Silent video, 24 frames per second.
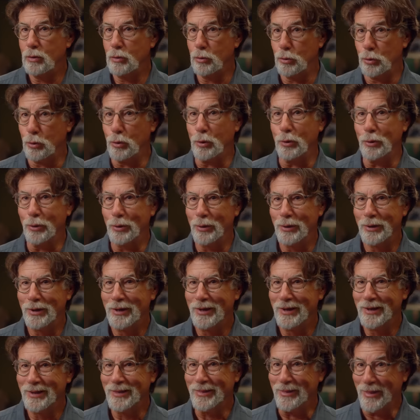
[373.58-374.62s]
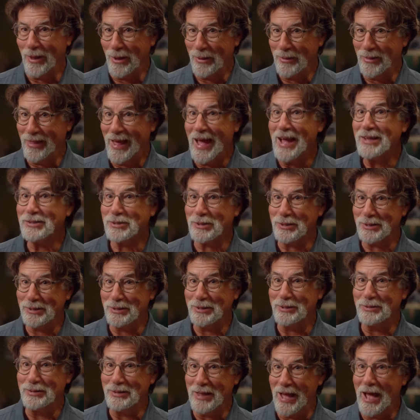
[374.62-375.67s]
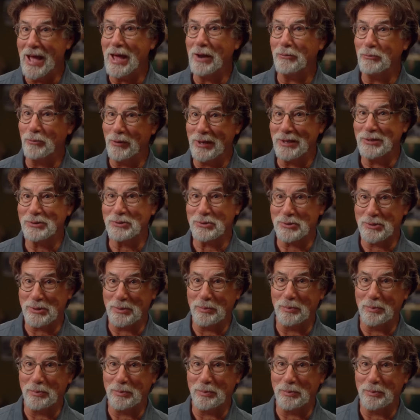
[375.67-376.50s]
Oh, now that's that raises the